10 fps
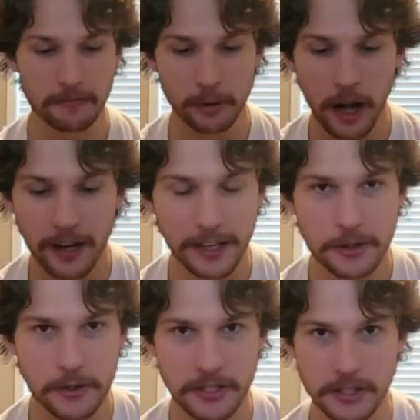blog
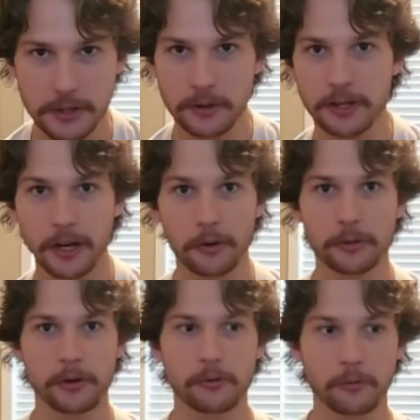entries that you could go
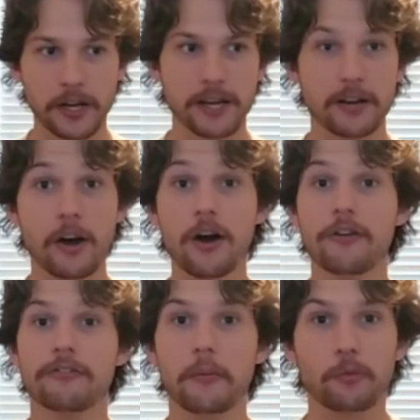through and read
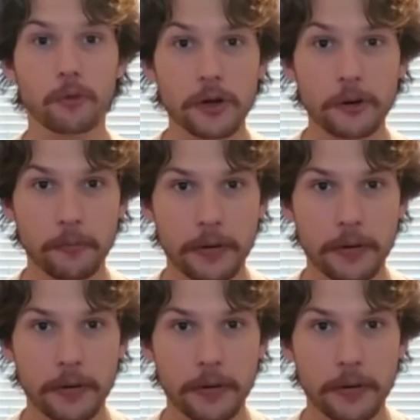from real